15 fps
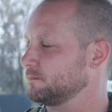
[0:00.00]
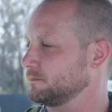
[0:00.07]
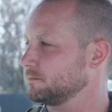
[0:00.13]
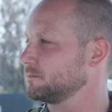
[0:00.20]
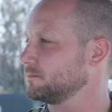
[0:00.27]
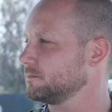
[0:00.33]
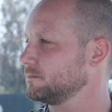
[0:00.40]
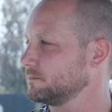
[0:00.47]

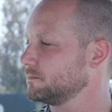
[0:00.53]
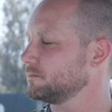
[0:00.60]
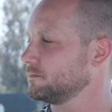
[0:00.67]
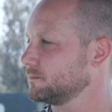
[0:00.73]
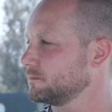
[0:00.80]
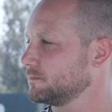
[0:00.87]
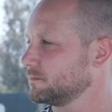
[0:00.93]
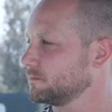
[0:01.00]

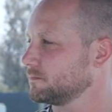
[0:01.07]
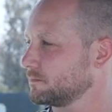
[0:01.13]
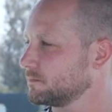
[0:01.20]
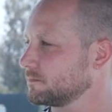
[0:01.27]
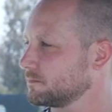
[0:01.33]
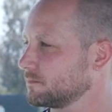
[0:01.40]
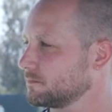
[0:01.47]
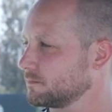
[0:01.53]

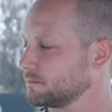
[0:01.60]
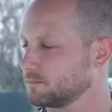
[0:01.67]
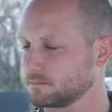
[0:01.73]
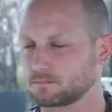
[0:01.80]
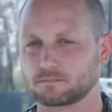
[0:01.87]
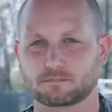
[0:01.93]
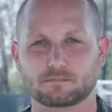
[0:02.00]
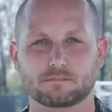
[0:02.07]

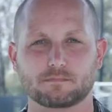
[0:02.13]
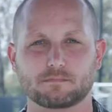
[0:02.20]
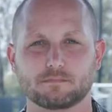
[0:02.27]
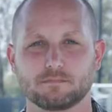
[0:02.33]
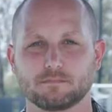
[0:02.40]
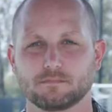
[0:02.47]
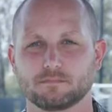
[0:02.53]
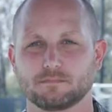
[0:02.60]

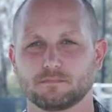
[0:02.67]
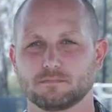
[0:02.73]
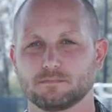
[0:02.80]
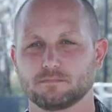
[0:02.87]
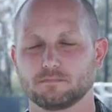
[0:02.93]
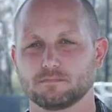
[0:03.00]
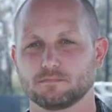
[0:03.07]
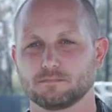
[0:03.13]

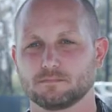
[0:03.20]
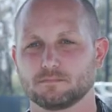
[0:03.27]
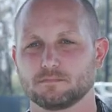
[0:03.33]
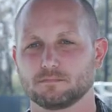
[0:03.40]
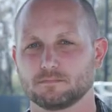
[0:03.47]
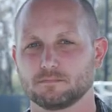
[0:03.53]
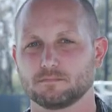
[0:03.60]
No words are spoken by the person on screen.